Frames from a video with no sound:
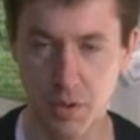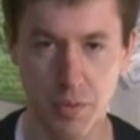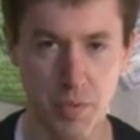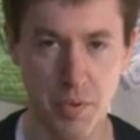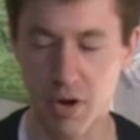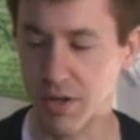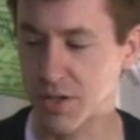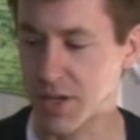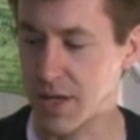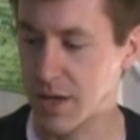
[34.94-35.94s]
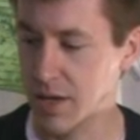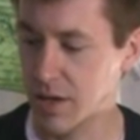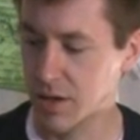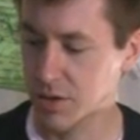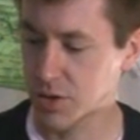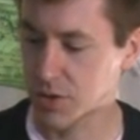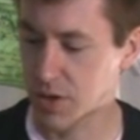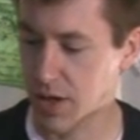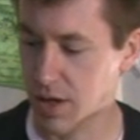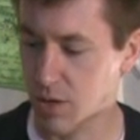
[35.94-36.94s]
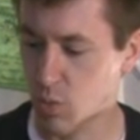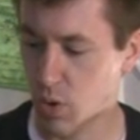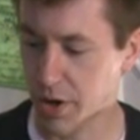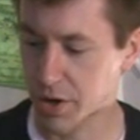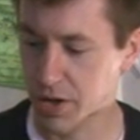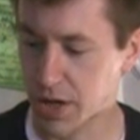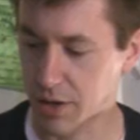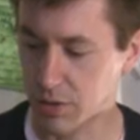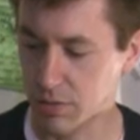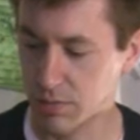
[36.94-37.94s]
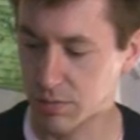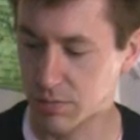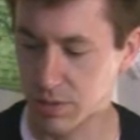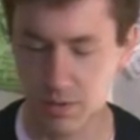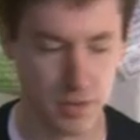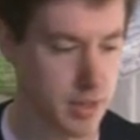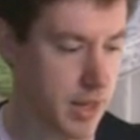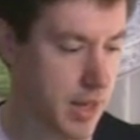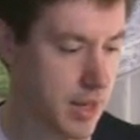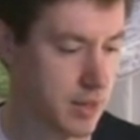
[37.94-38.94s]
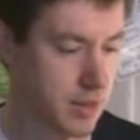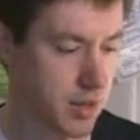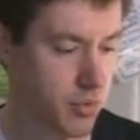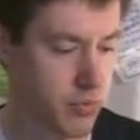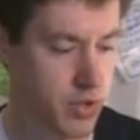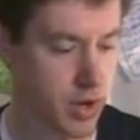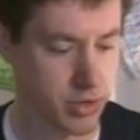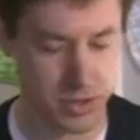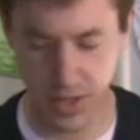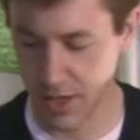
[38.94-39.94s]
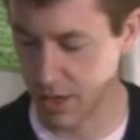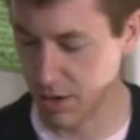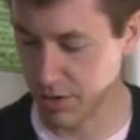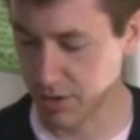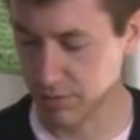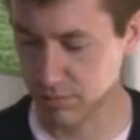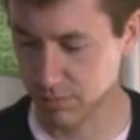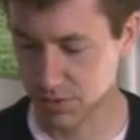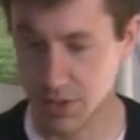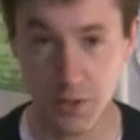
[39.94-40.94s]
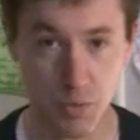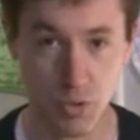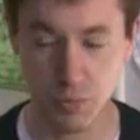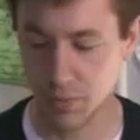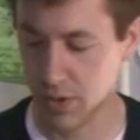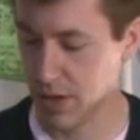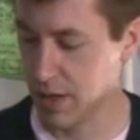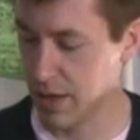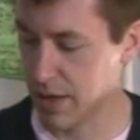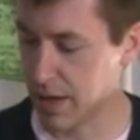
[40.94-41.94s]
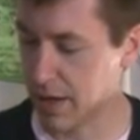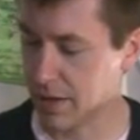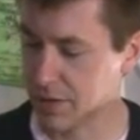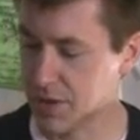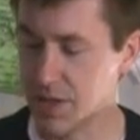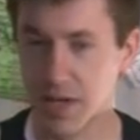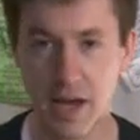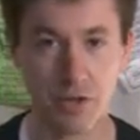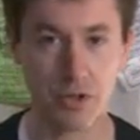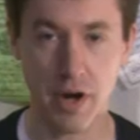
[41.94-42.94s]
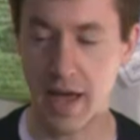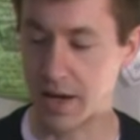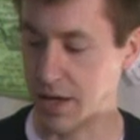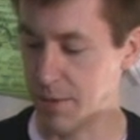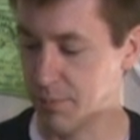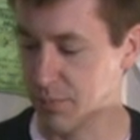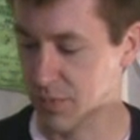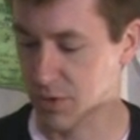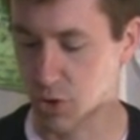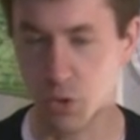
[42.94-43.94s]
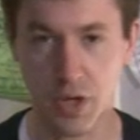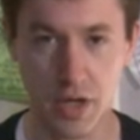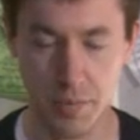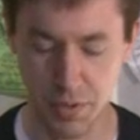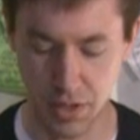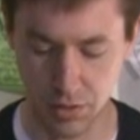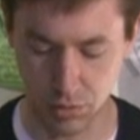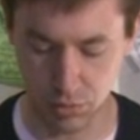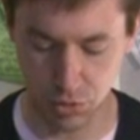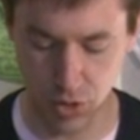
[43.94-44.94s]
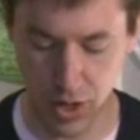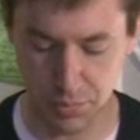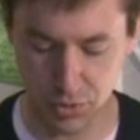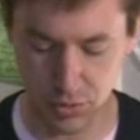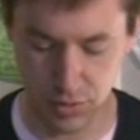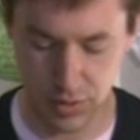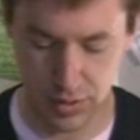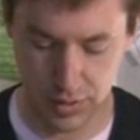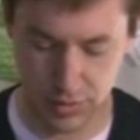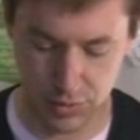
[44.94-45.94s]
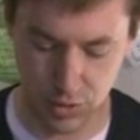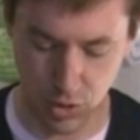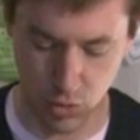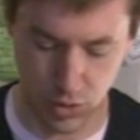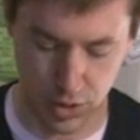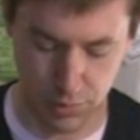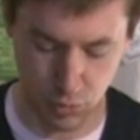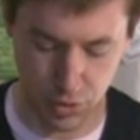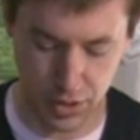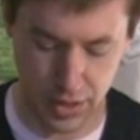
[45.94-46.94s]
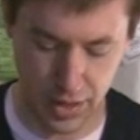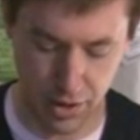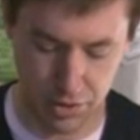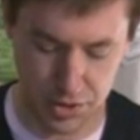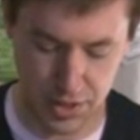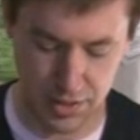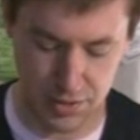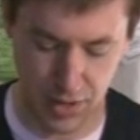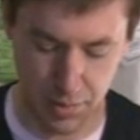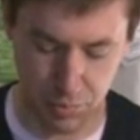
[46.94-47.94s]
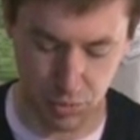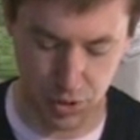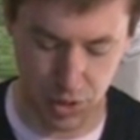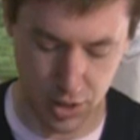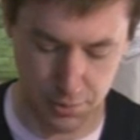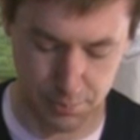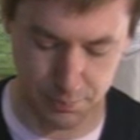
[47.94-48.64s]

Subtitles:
preparing tea, just a water kettle, and we've got our tea here in a teaspoon. Tea towels are handy, soaking up any little drops. So we're going to get out a tea sample here.